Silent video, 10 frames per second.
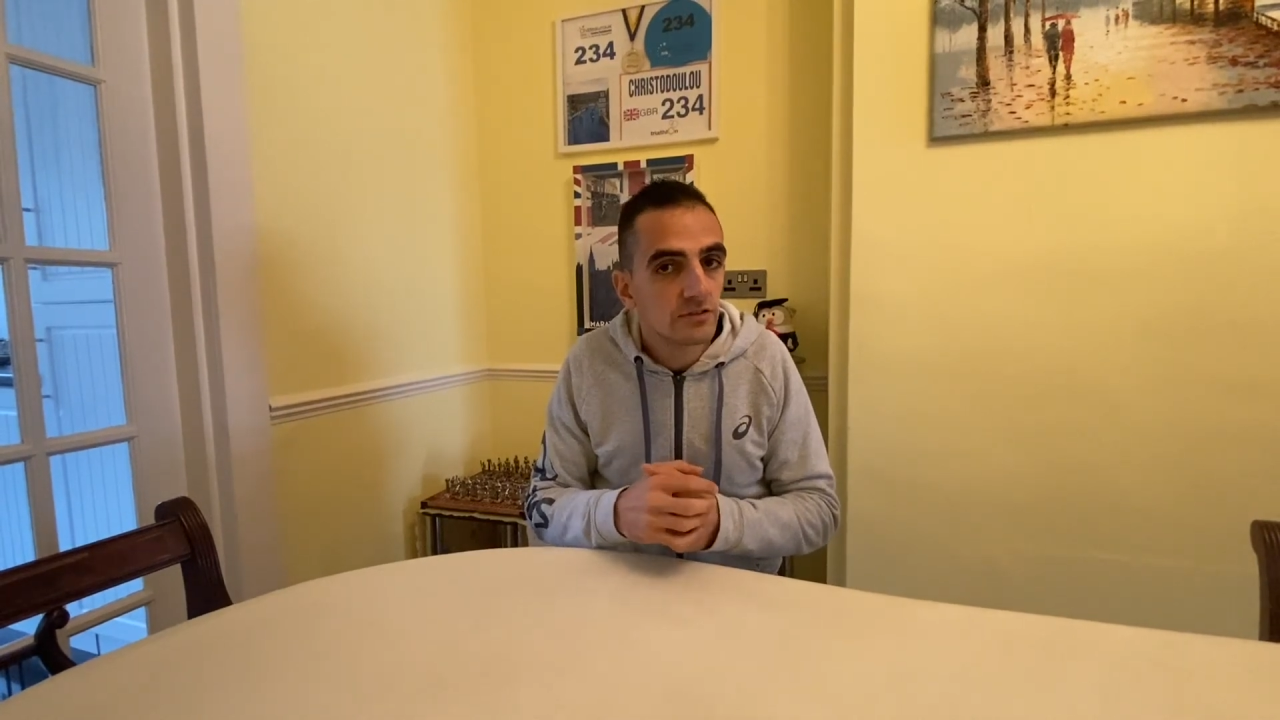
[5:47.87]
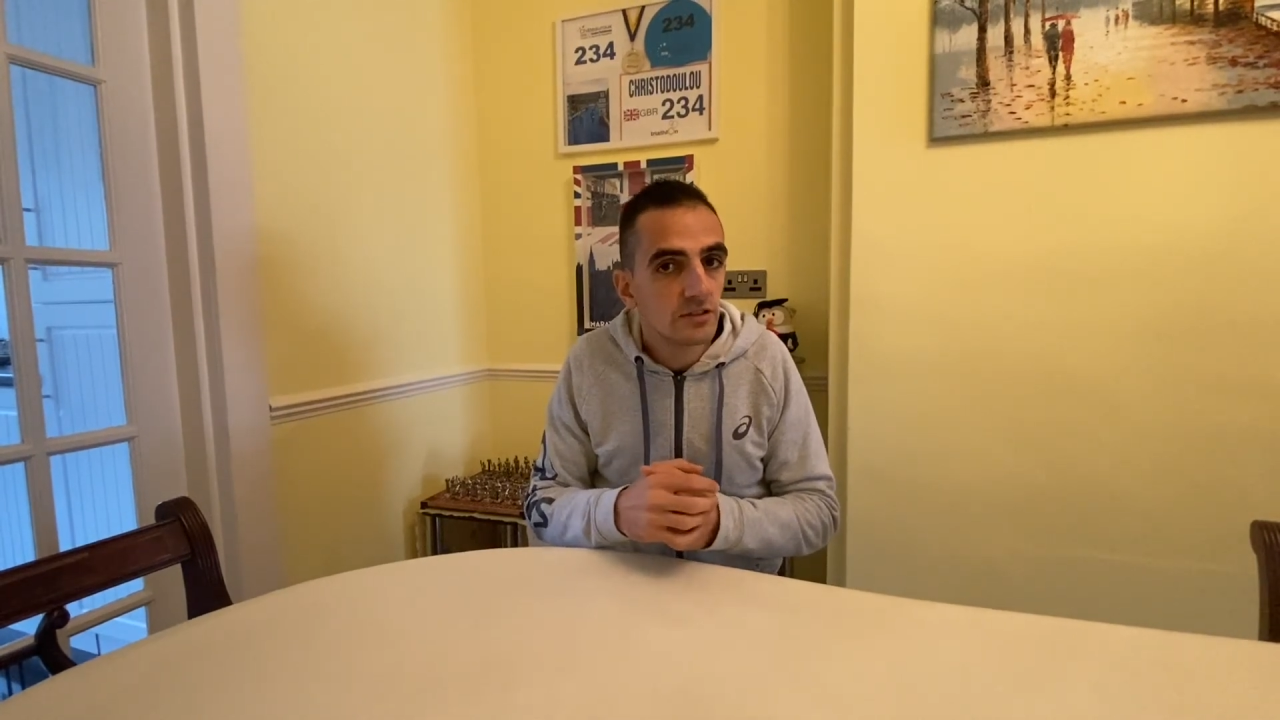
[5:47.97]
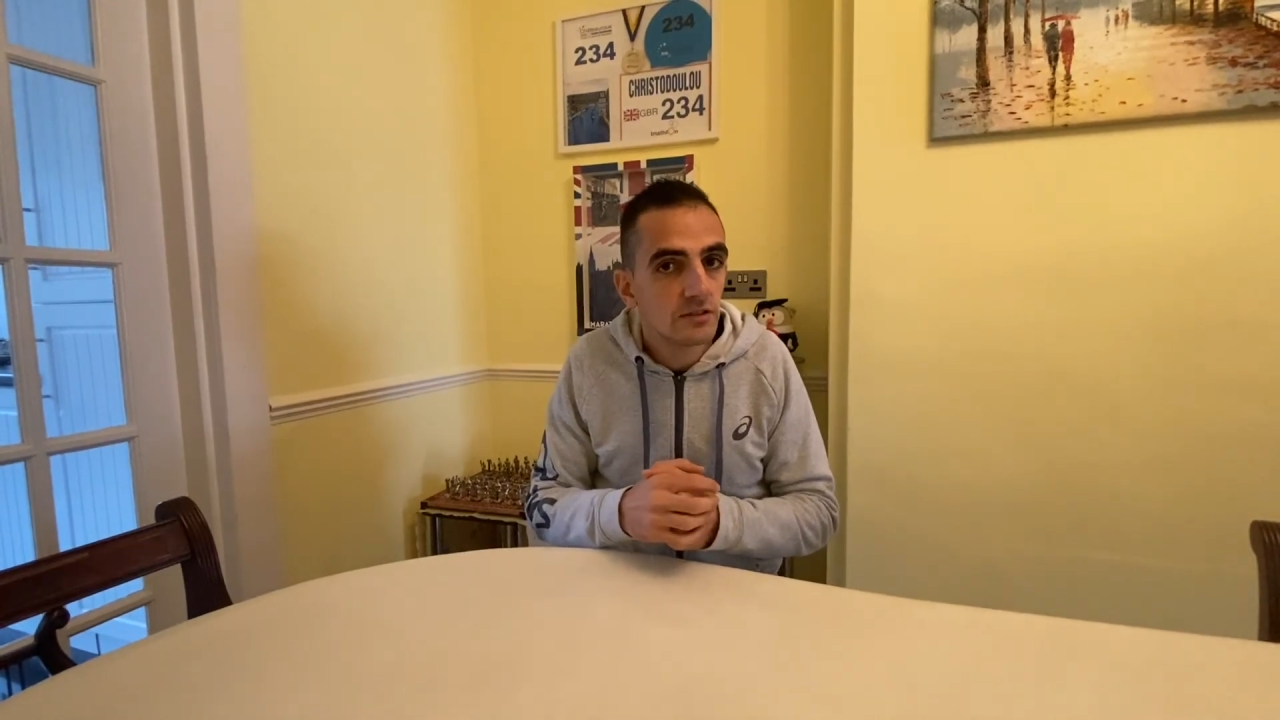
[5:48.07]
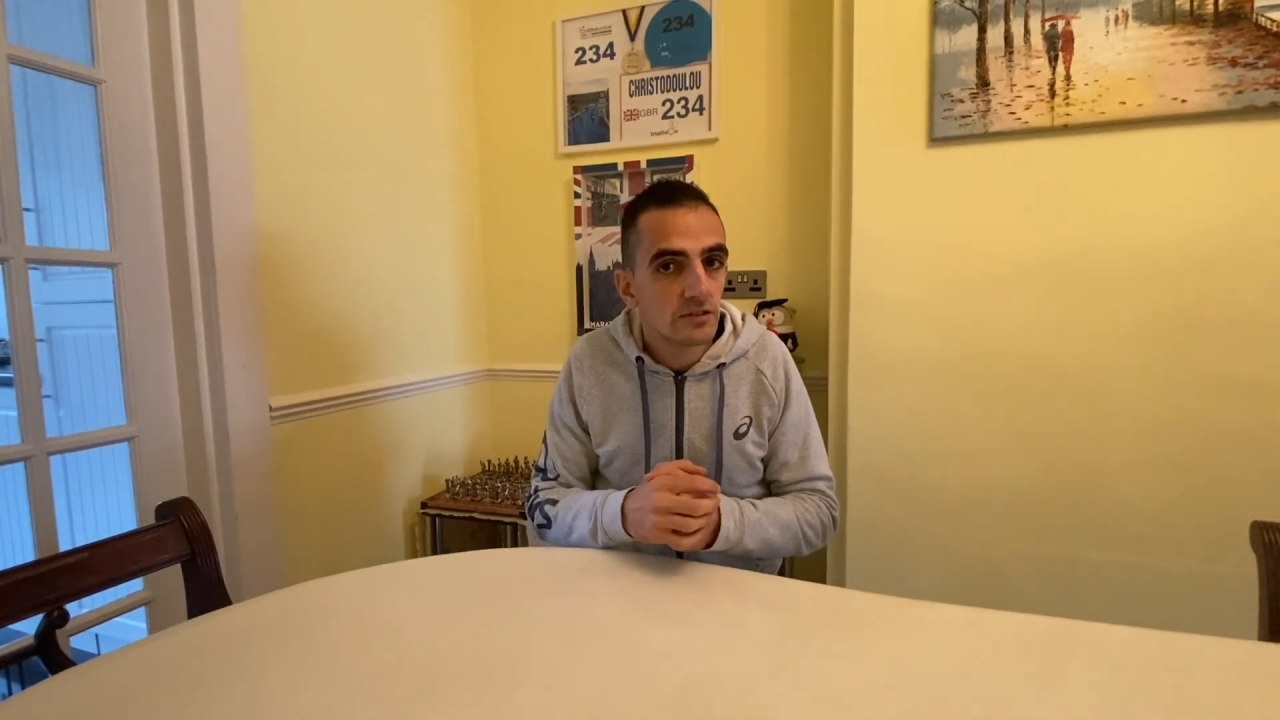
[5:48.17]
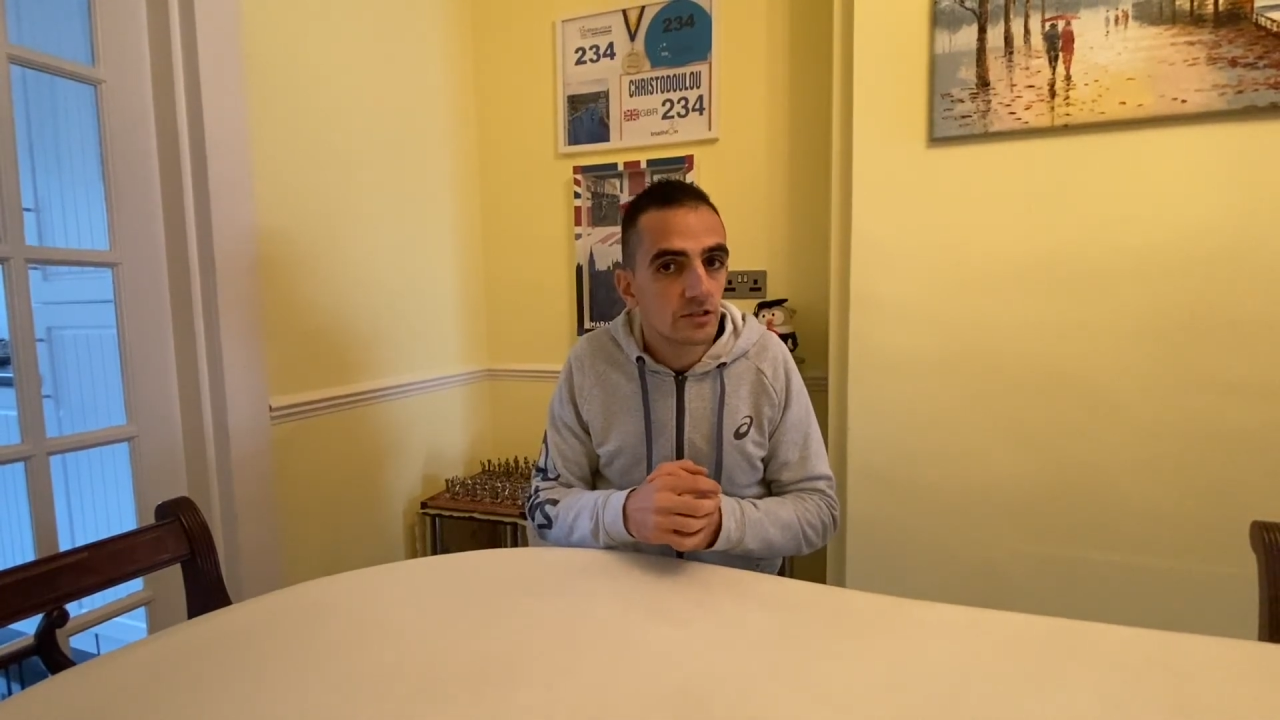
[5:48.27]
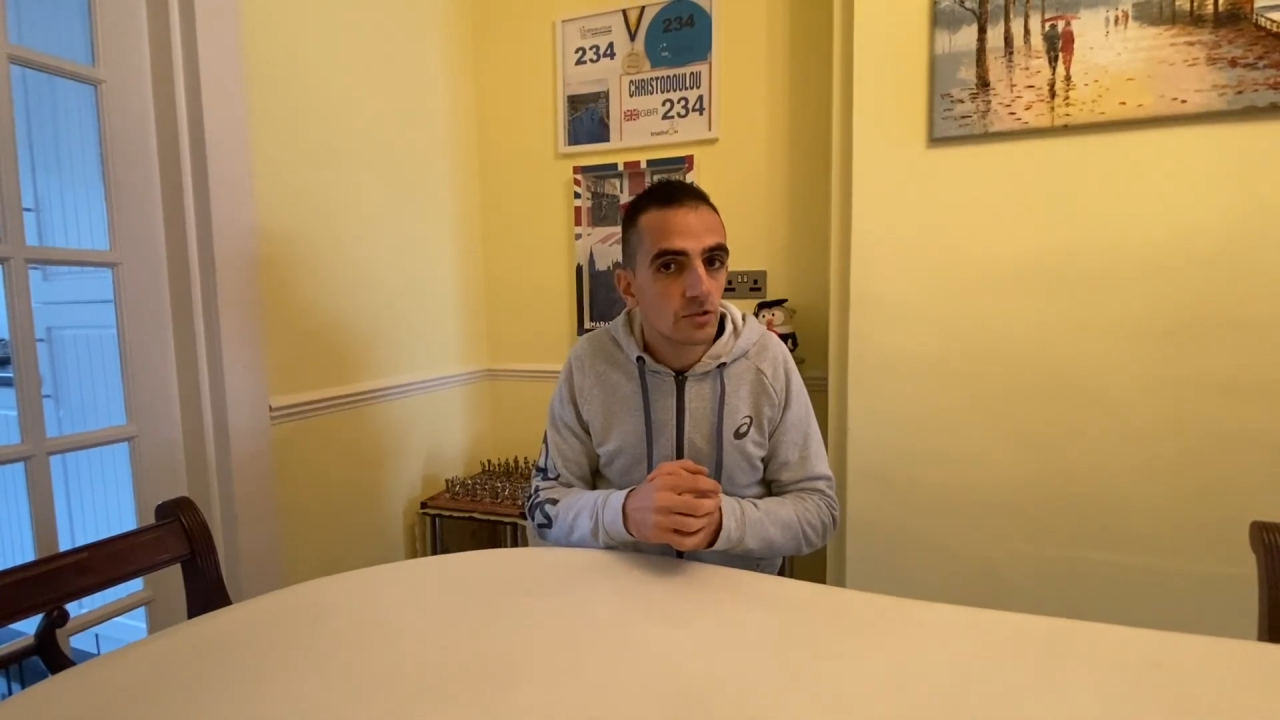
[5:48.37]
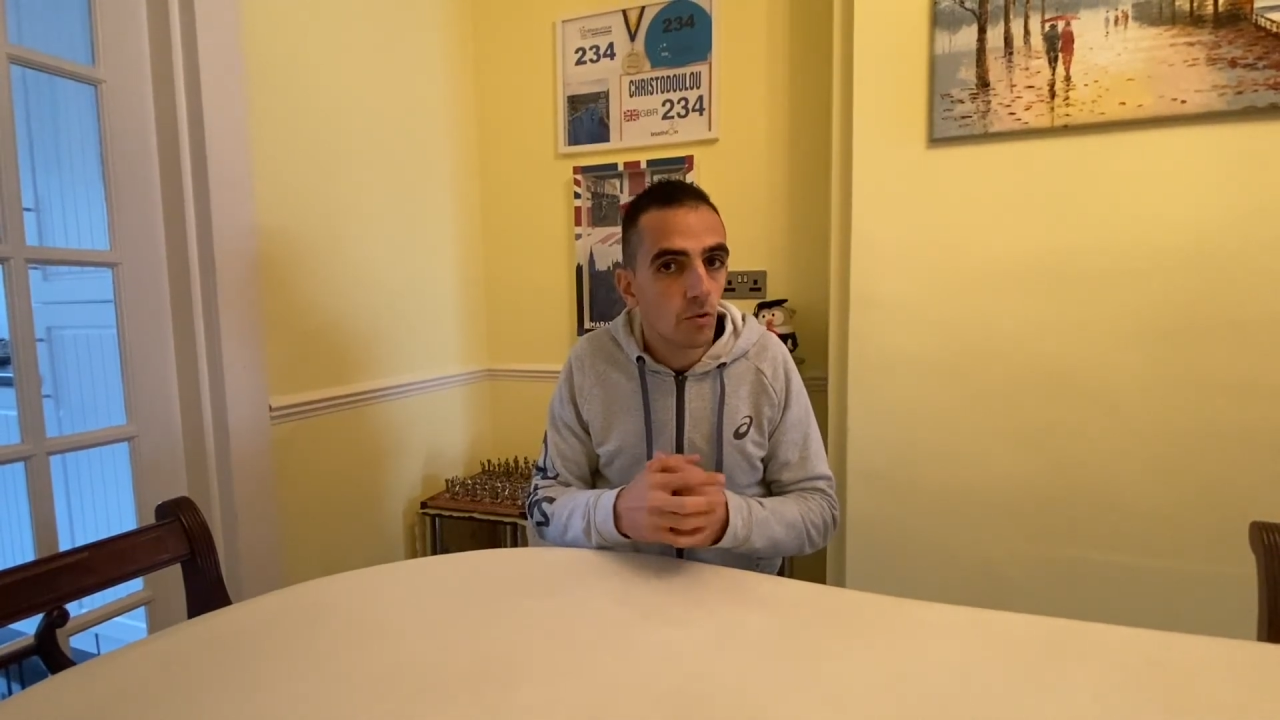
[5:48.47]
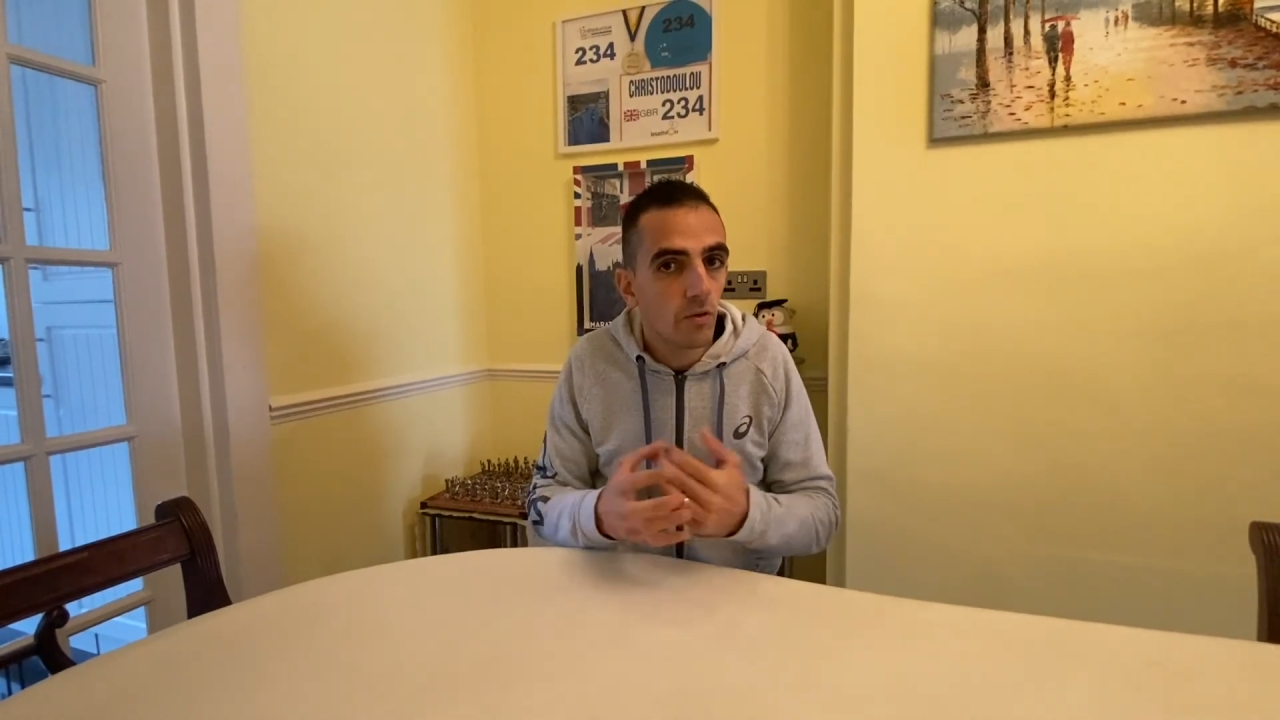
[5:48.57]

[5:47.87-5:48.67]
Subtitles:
to sort